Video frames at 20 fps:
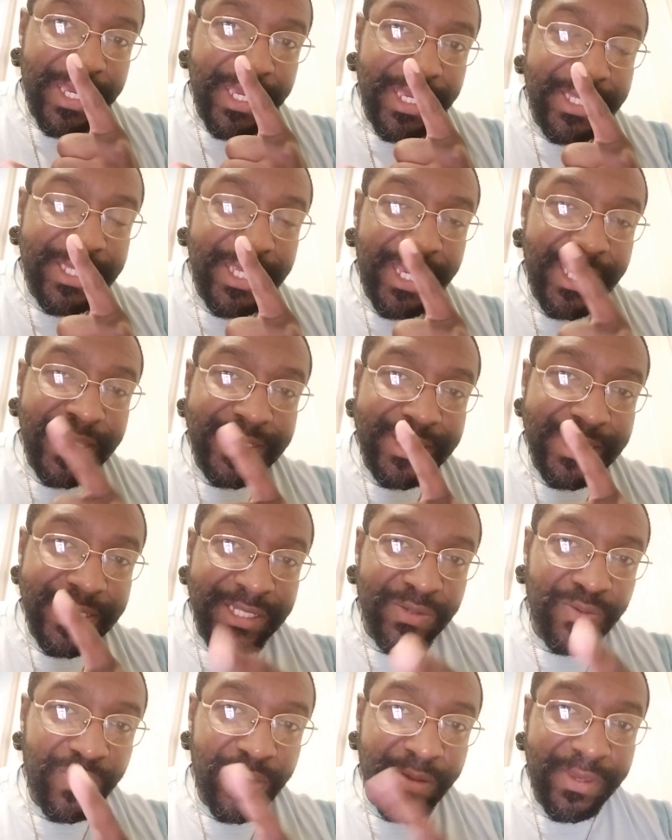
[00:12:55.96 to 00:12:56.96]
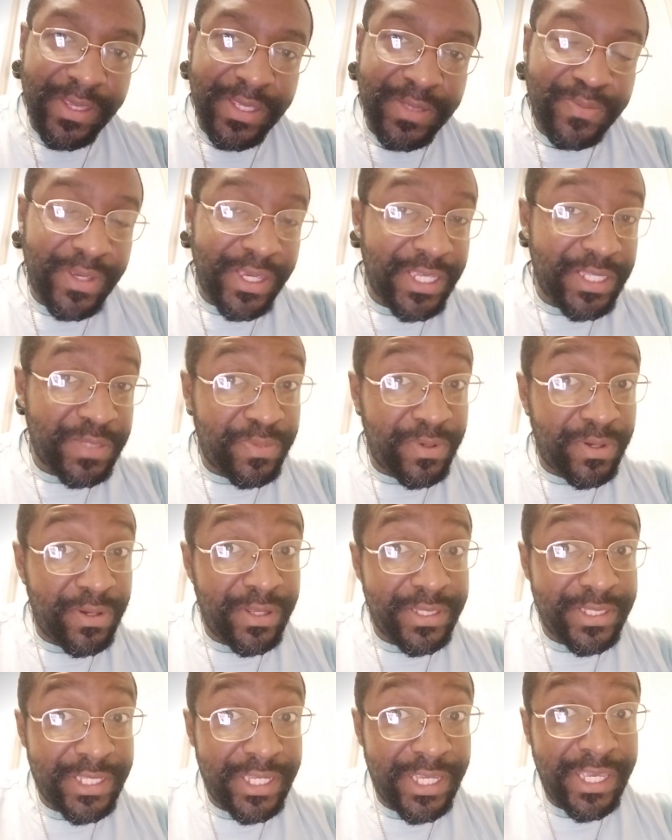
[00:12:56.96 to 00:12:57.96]
Texas women's
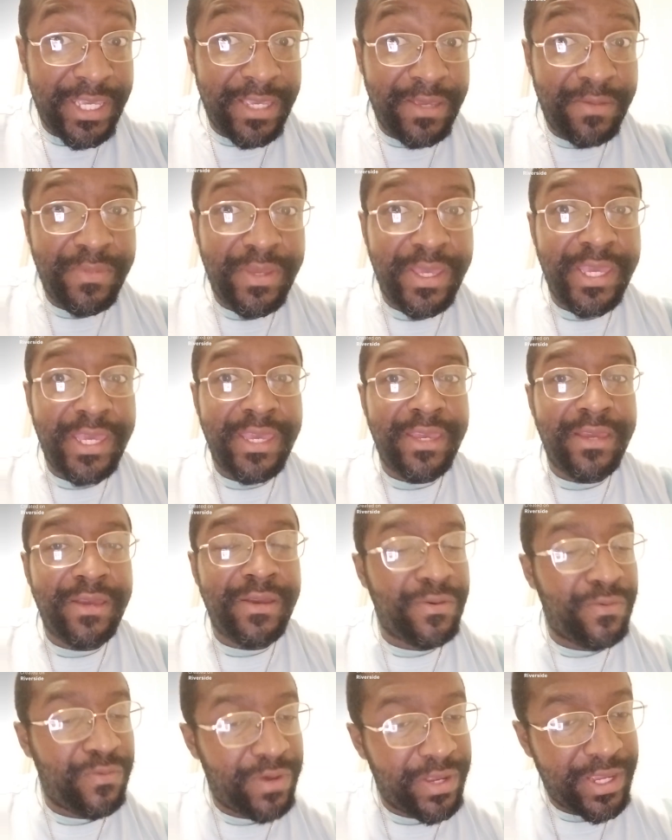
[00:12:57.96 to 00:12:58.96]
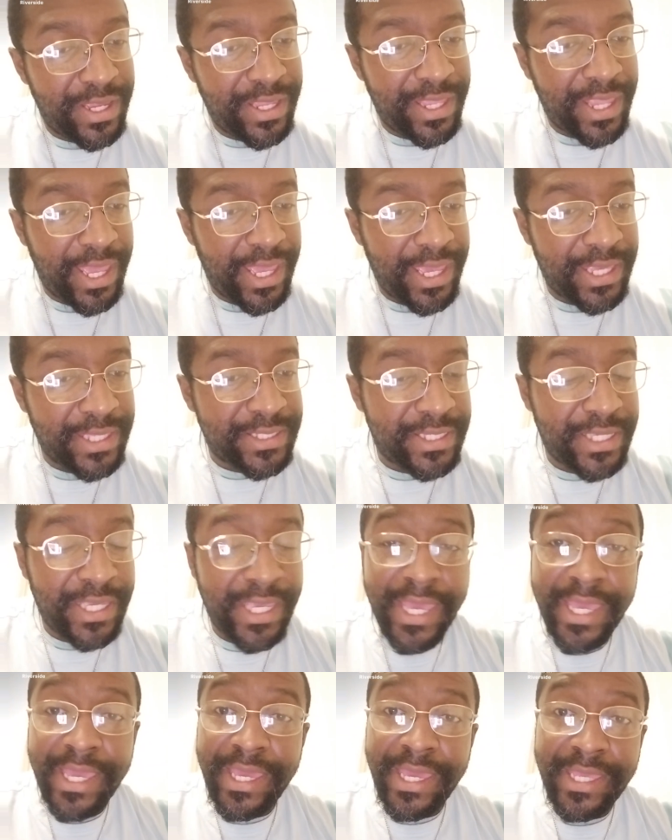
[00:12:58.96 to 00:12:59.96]
baseball team, man, winning that
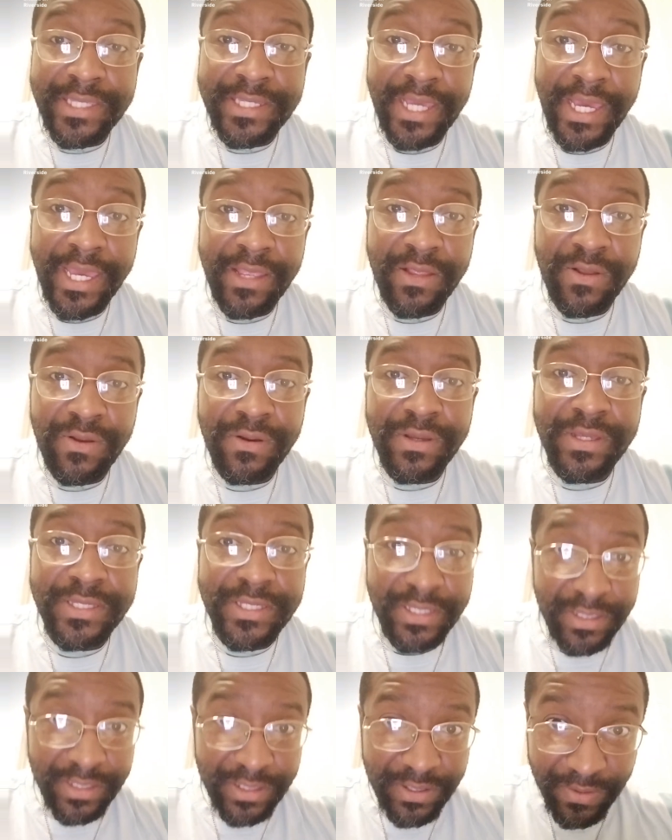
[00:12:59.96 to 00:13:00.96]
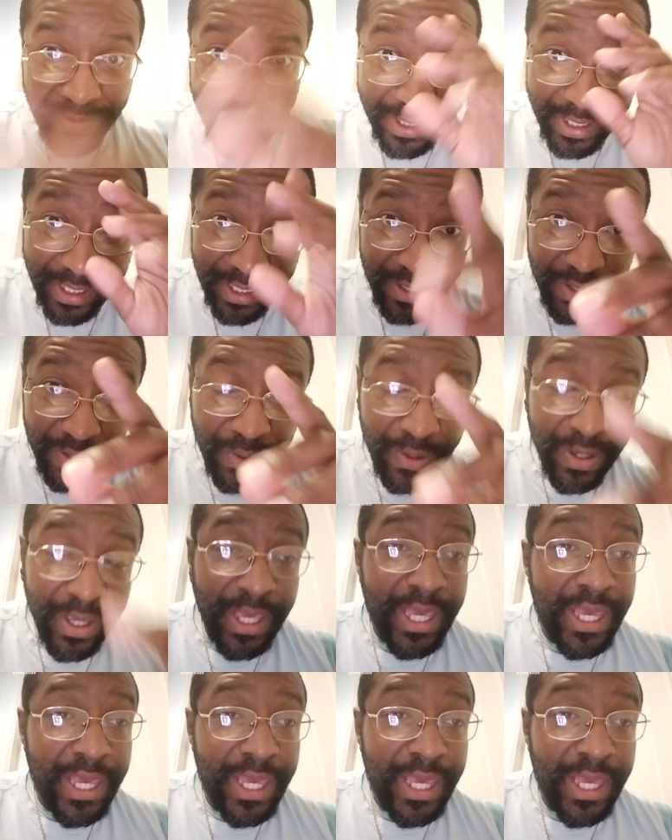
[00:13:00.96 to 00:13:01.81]
NCAA title. Salute to you.